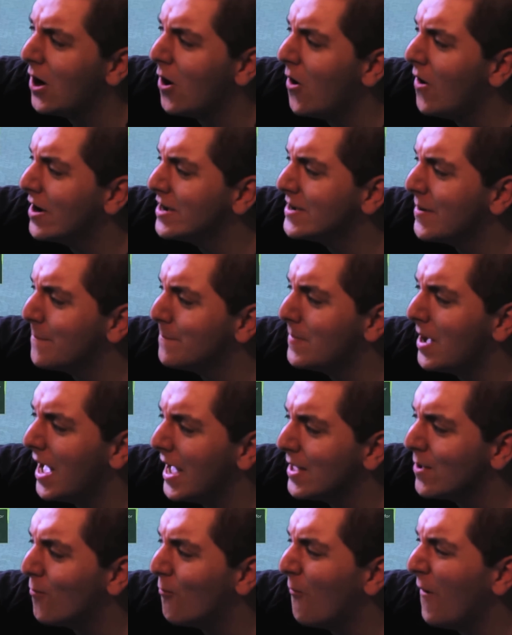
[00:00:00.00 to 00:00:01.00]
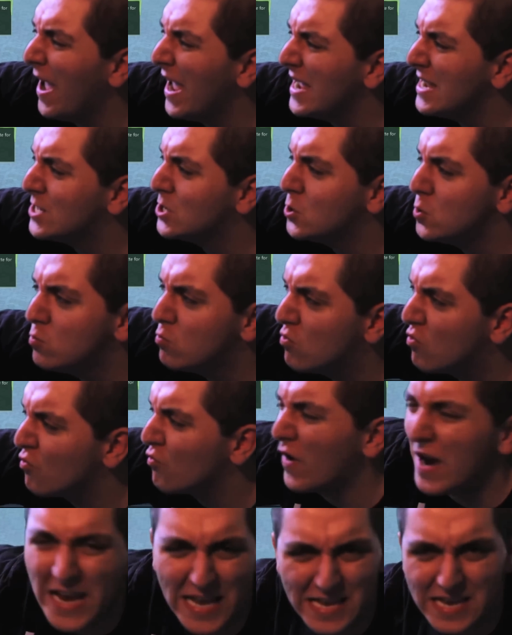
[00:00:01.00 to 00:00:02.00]
on my way to
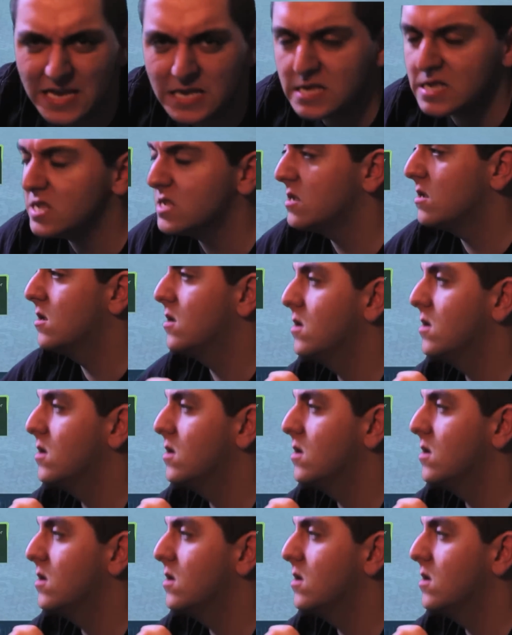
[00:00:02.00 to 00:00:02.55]
greatness.